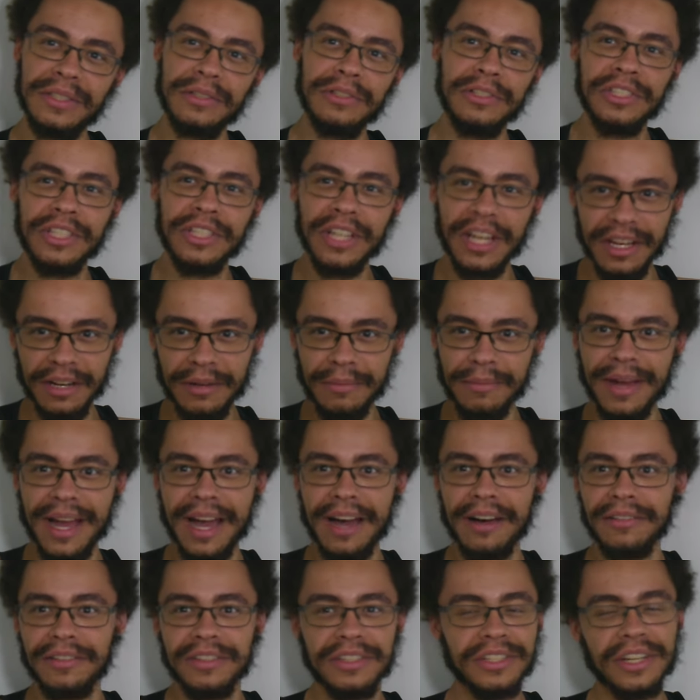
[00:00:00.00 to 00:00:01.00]
So shut your
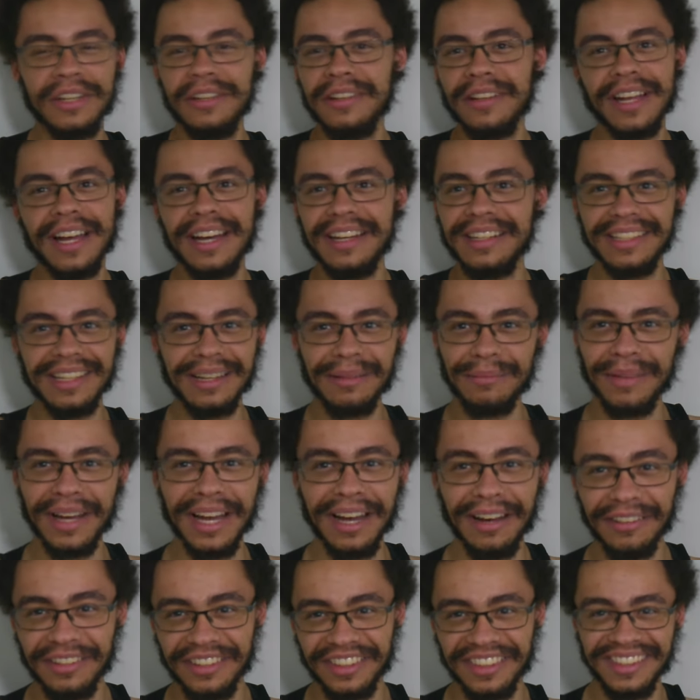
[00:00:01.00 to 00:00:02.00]
mouth. Shut your goddamn
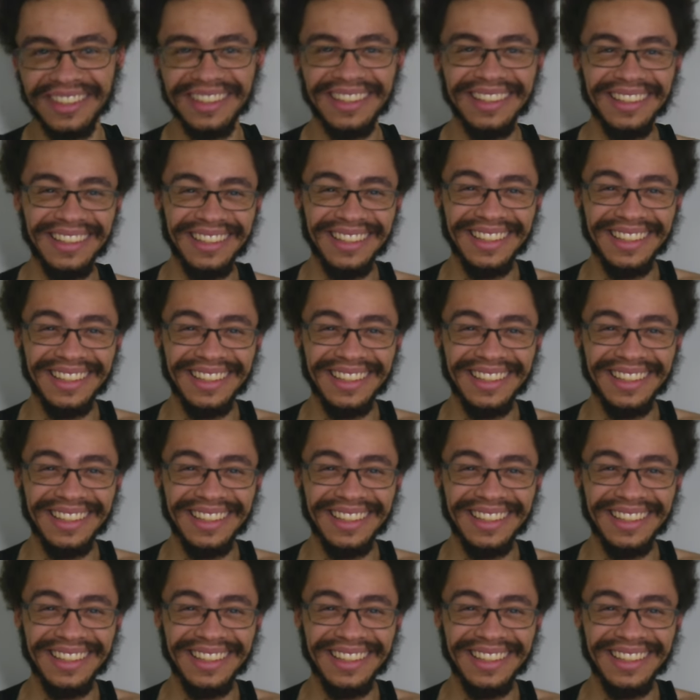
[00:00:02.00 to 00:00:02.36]
mouth.